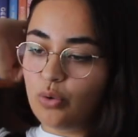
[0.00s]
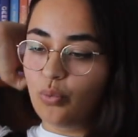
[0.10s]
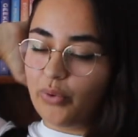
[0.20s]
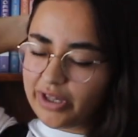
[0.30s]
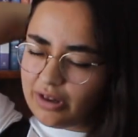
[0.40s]

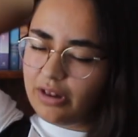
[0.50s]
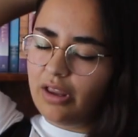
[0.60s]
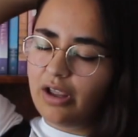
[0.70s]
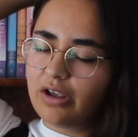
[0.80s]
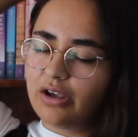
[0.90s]

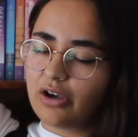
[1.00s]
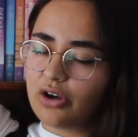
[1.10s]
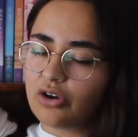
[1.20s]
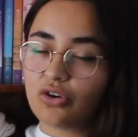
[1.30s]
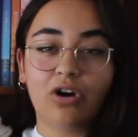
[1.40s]
will
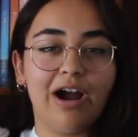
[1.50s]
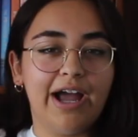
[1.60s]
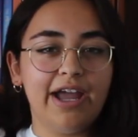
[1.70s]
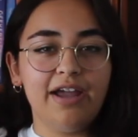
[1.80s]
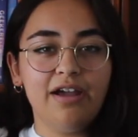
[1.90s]

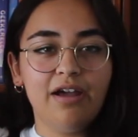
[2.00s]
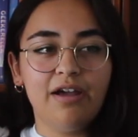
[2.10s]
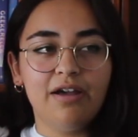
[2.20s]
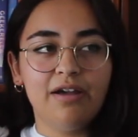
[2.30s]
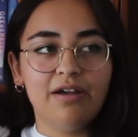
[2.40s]
cry,
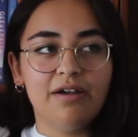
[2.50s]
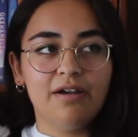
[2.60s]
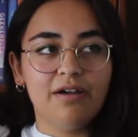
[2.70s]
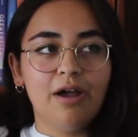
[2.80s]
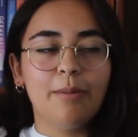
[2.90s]

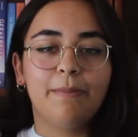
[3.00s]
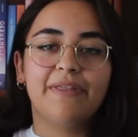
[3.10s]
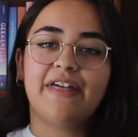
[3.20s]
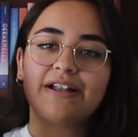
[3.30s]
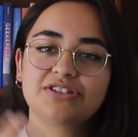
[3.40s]

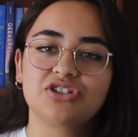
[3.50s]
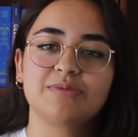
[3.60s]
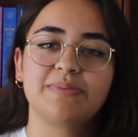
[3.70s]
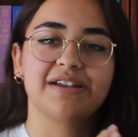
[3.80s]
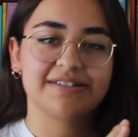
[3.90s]
but that's
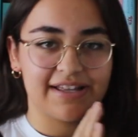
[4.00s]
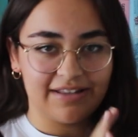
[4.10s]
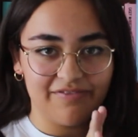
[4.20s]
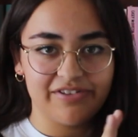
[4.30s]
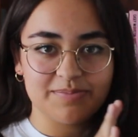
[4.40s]
just because I
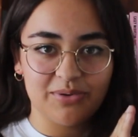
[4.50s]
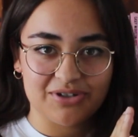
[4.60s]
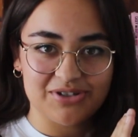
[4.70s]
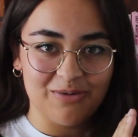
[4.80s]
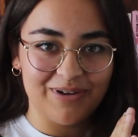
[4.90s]
love this book so